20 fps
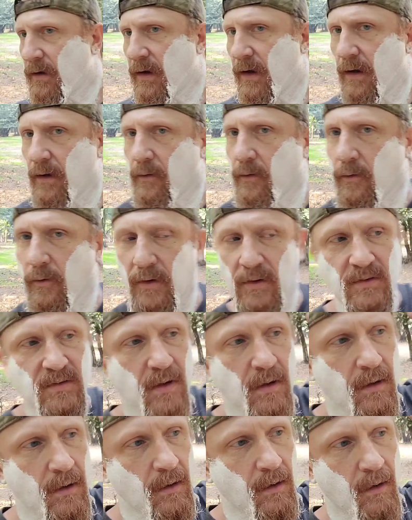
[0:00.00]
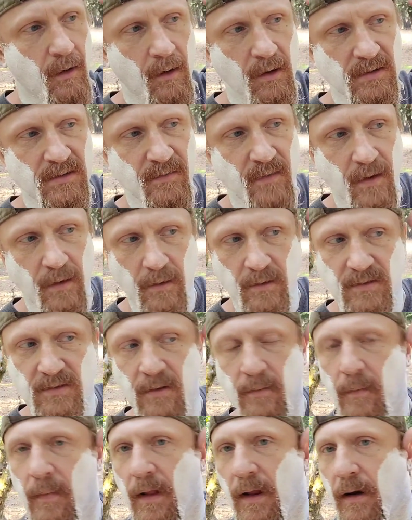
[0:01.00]
eight categories are as follows.
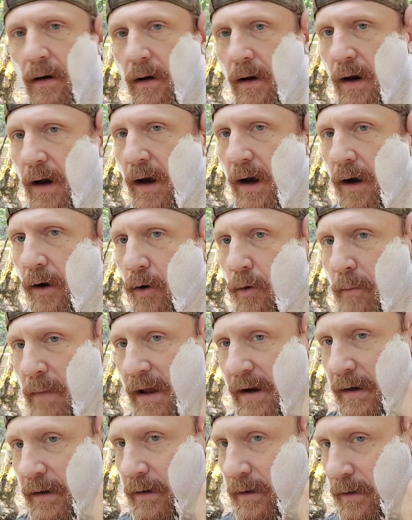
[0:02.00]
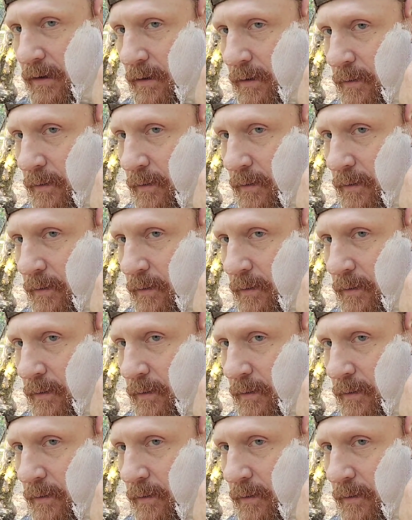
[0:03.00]
Aromatic,